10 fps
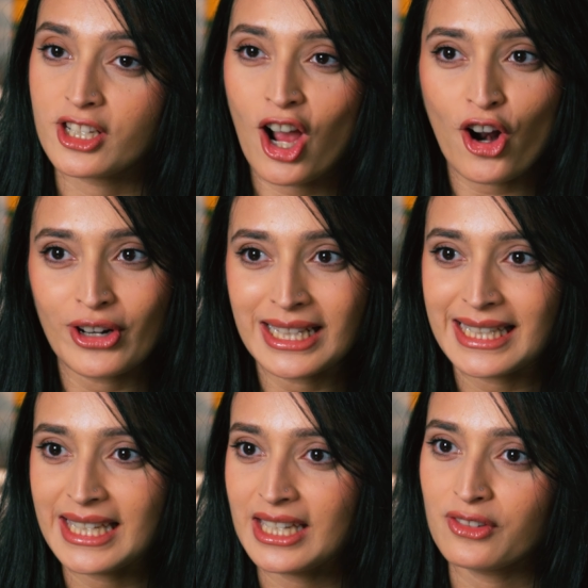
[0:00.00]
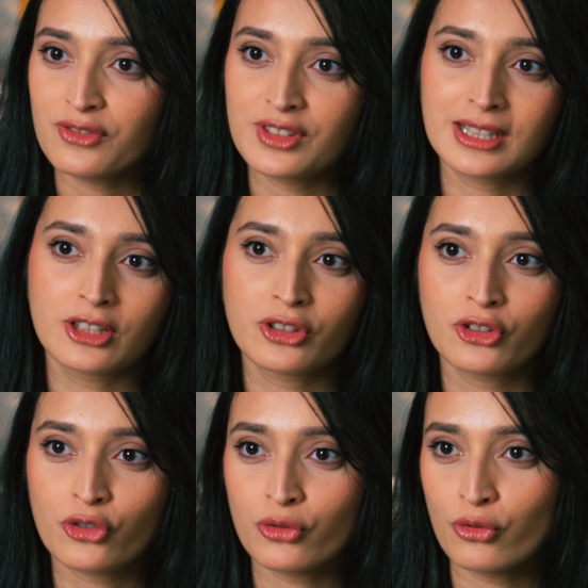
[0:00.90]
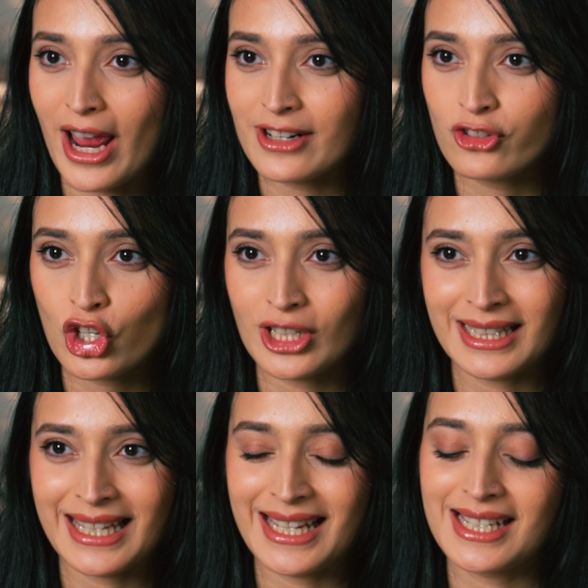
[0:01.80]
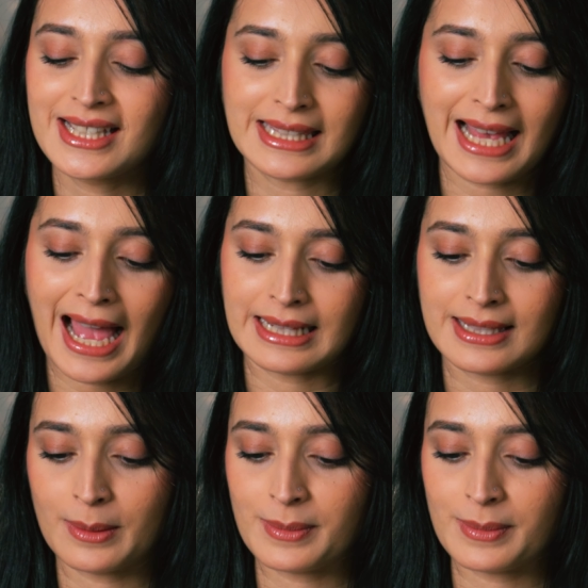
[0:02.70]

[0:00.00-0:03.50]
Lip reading: curry leaves, red chilies, and some